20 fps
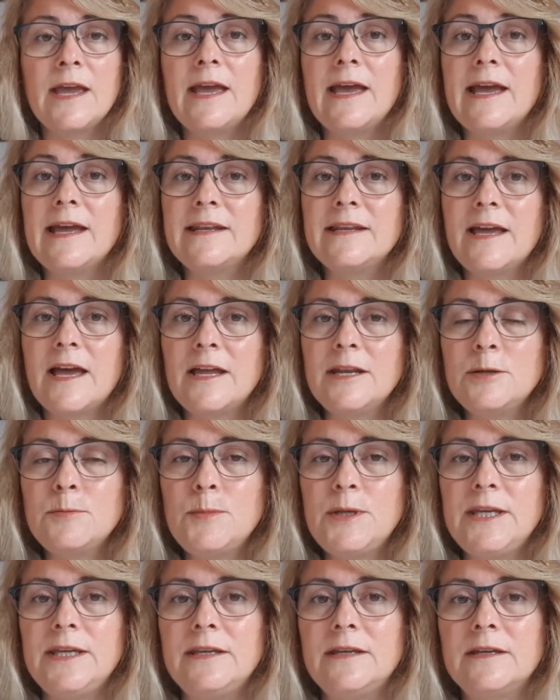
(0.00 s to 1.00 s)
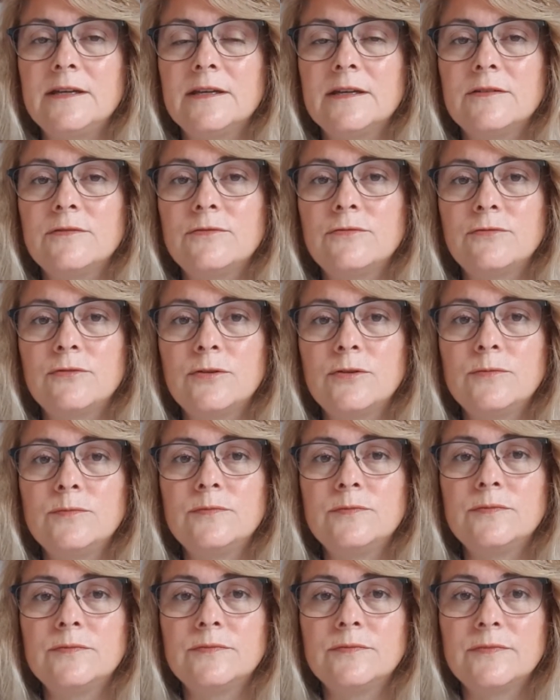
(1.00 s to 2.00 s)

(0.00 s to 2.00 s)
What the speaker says: And Annemiek from